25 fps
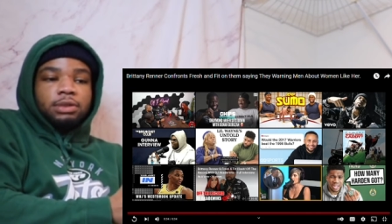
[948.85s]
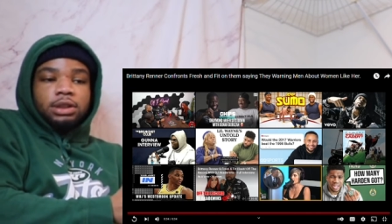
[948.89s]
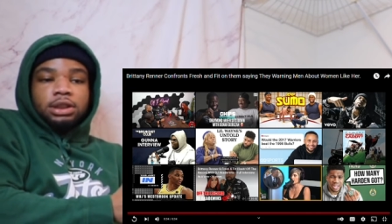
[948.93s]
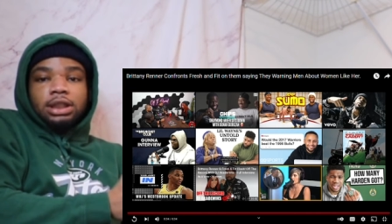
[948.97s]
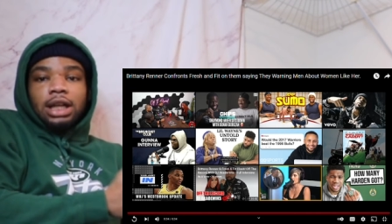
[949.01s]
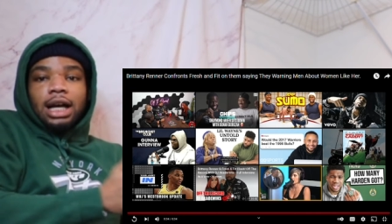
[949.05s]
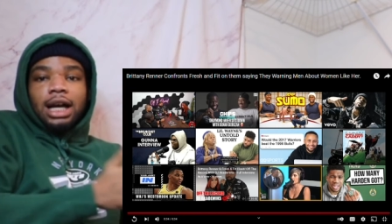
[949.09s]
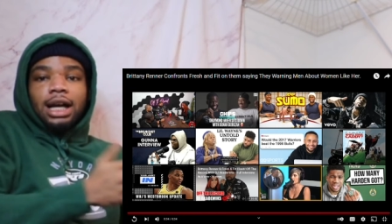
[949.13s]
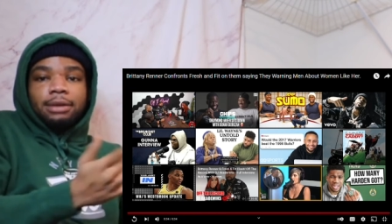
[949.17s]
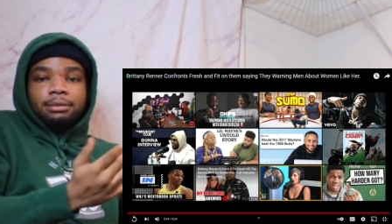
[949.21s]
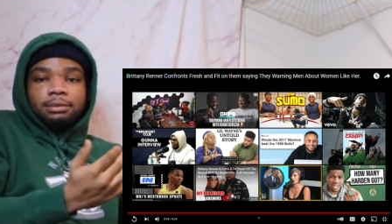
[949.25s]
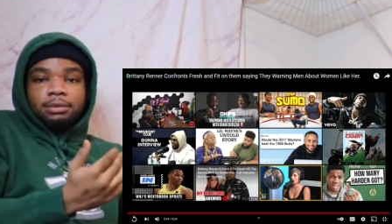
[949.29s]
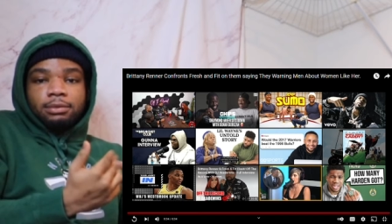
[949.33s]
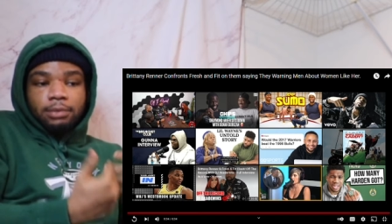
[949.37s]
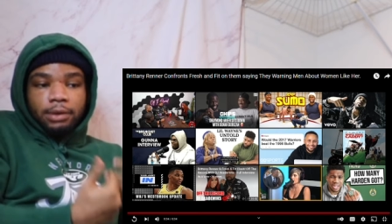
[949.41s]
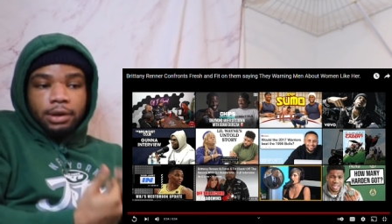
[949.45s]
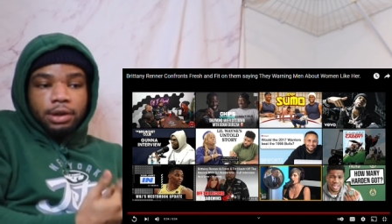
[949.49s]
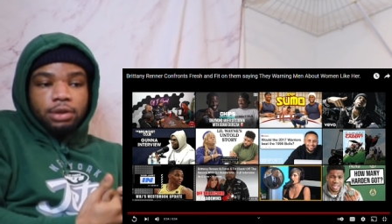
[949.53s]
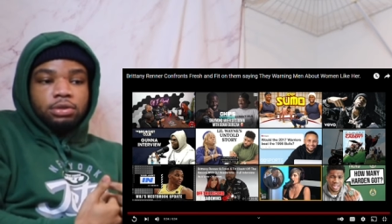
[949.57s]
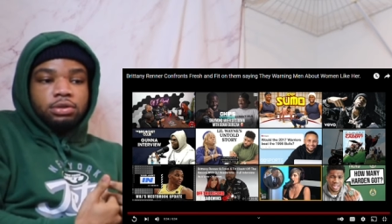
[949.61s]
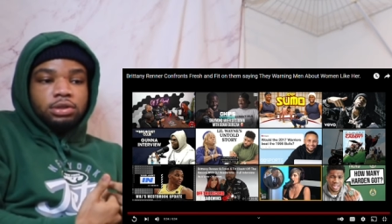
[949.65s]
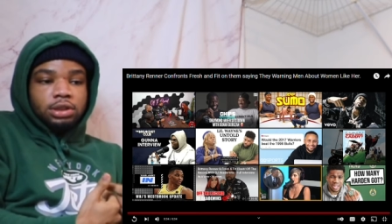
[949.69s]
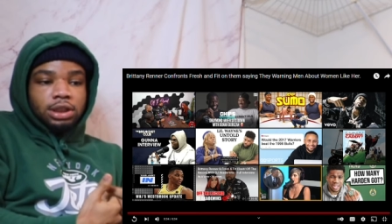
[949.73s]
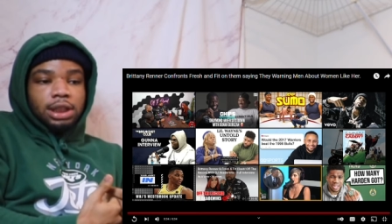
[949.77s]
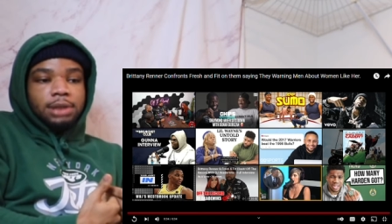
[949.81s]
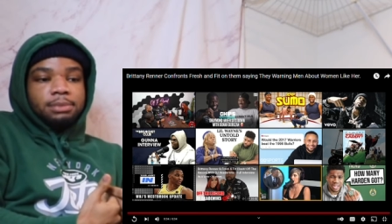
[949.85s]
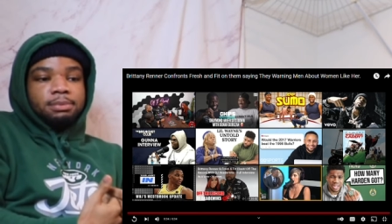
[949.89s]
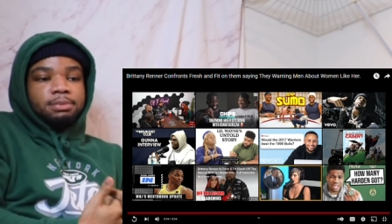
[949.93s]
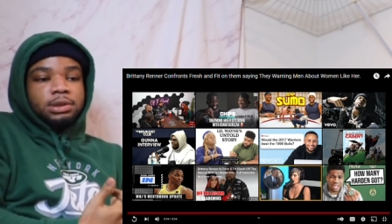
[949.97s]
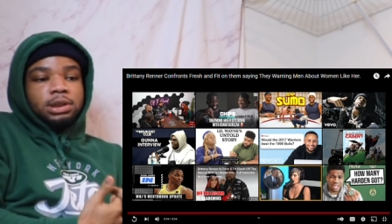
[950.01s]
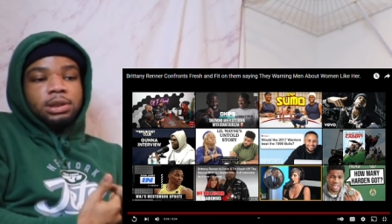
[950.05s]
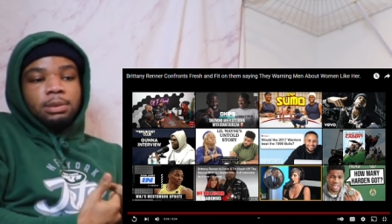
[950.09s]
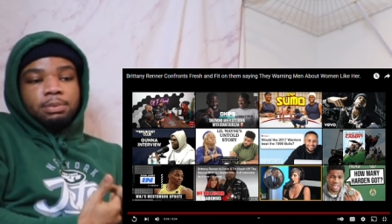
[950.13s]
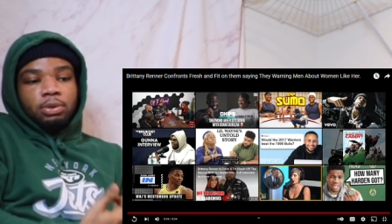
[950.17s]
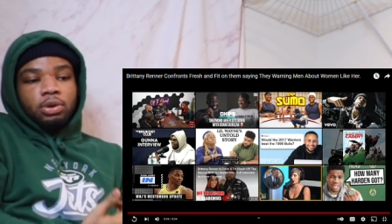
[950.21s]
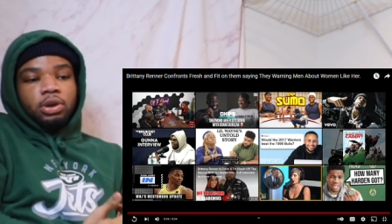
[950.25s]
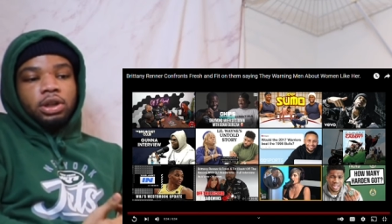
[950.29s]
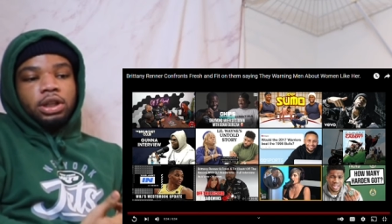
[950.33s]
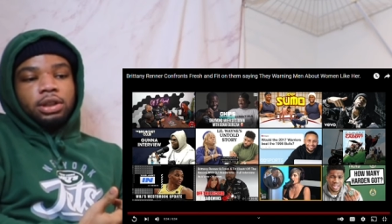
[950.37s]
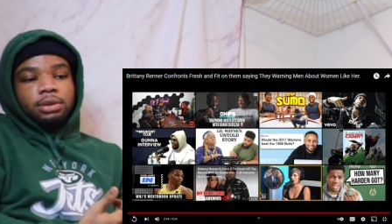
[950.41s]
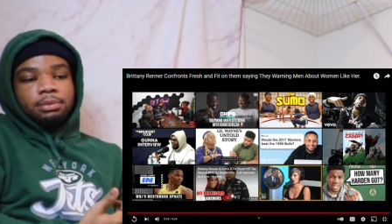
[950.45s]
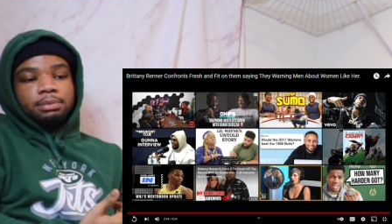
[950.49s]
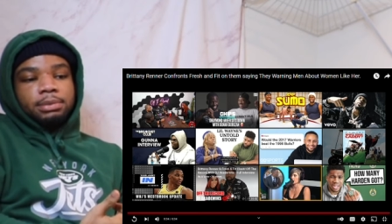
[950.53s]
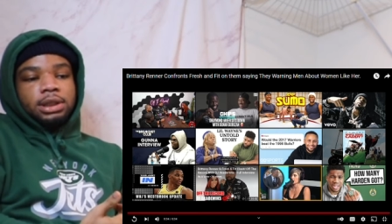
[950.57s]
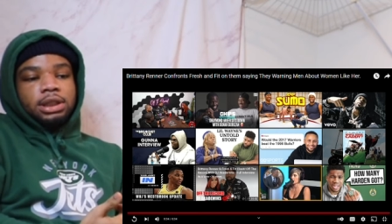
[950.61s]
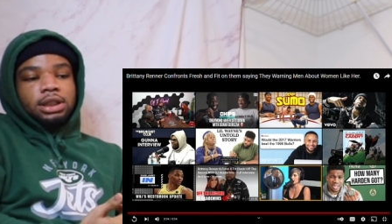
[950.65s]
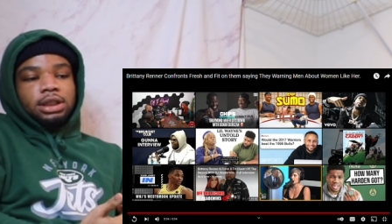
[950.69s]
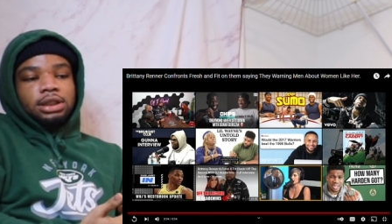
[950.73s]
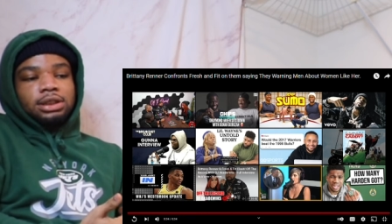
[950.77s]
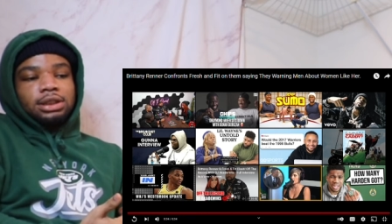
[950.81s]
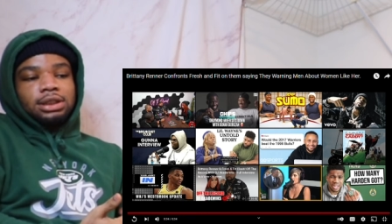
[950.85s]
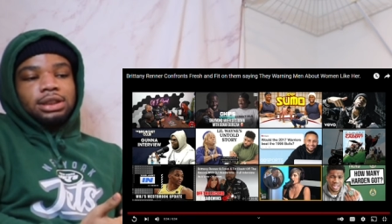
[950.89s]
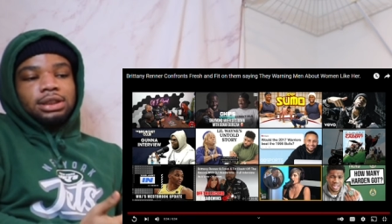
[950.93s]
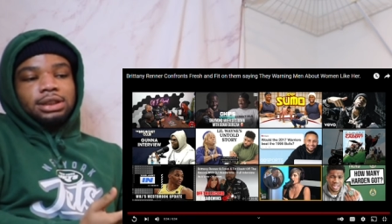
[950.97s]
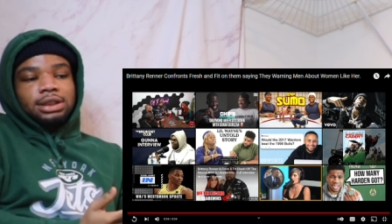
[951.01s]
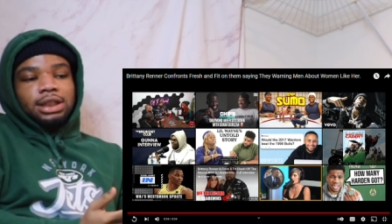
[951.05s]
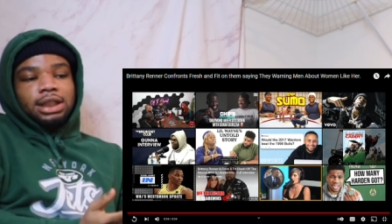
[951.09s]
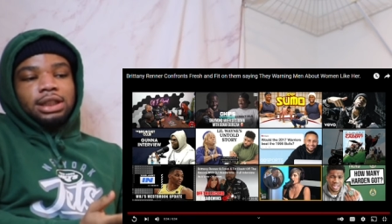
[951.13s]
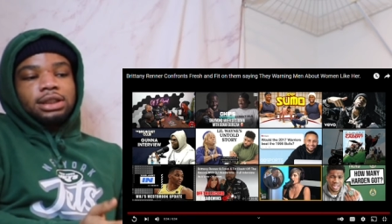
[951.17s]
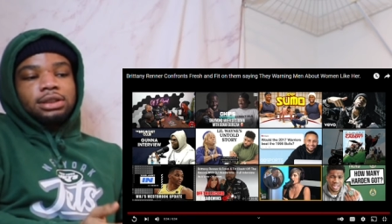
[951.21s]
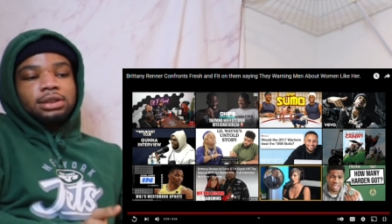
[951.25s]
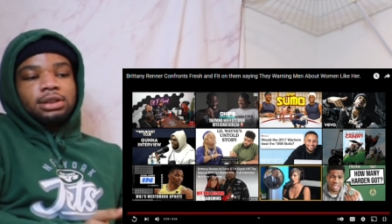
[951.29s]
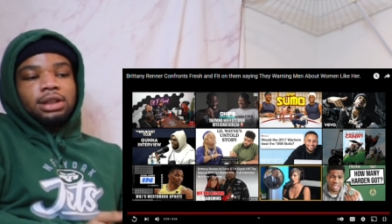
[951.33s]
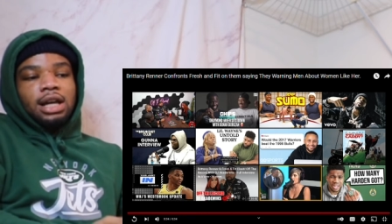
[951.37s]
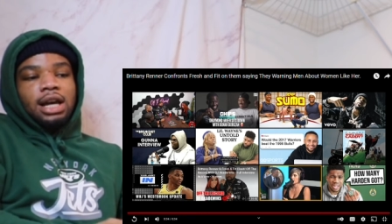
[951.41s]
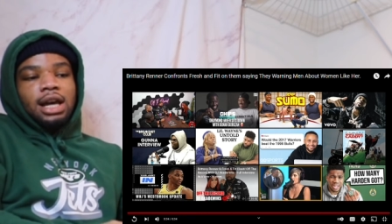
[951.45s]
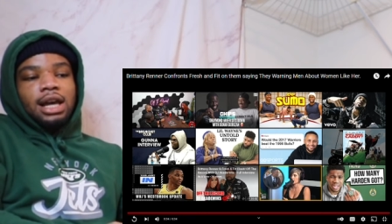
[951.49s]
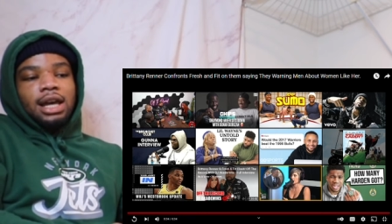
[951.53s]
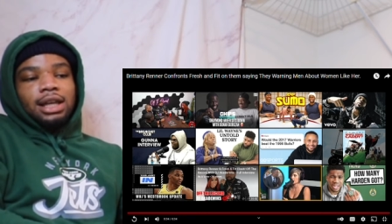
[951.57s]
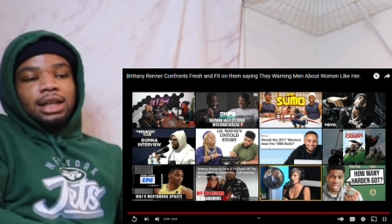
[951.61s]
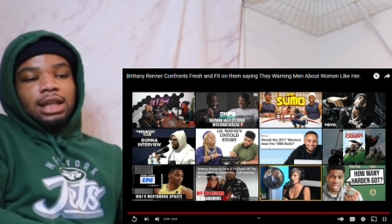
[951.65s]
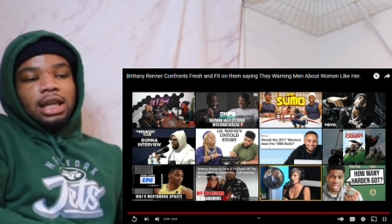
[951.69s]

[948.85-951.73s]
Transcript: which I will keep supporting him because this nigga